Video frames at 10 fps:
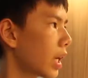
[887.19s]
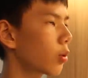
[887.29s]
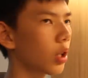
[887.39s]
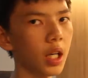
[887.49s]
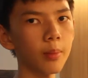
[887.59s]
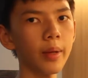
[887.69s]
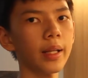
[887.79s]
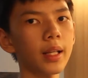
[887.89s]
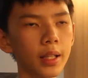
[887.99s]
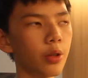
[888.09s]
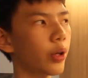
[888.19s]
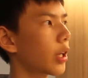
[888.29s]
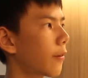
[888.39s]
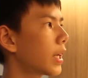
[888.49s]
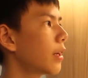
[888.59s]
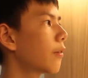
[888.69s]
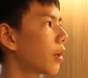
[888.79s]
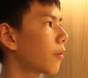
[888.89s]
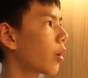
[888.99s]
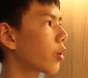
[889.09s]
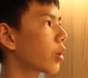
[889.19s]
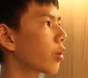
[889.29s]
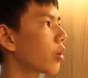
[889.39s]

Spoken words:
that would automatically create a keyframe for you.